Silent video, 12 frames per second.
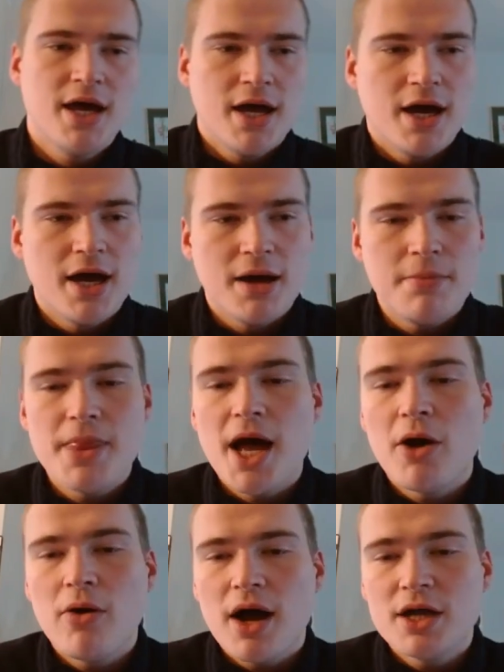Uh,
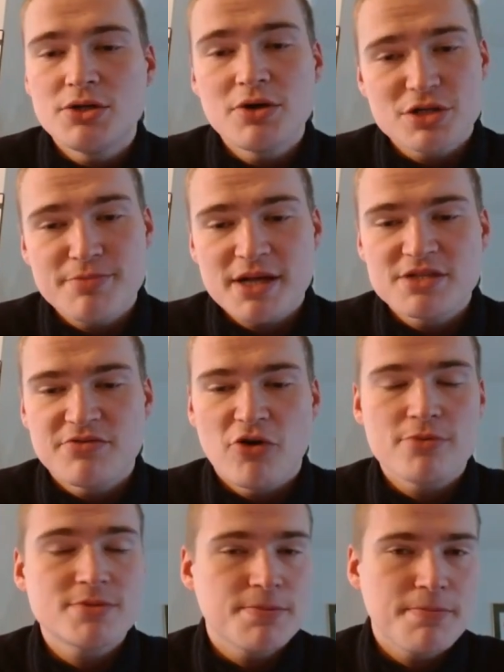now, I do expect the
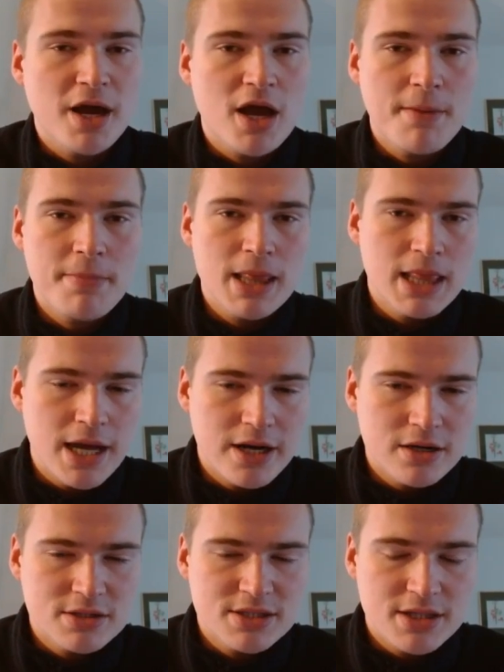volume to pick up
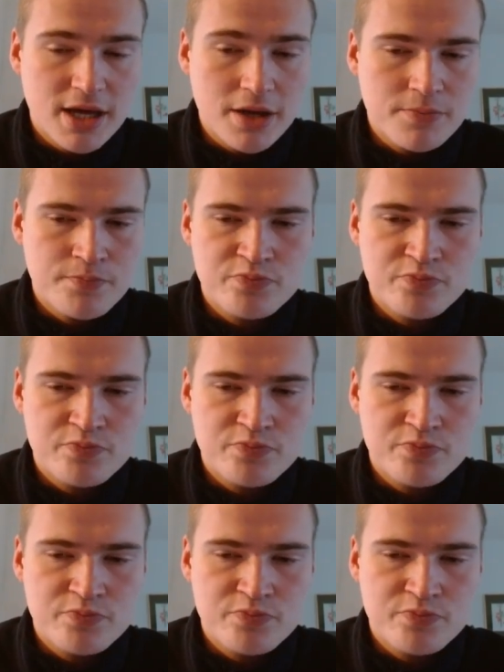later today.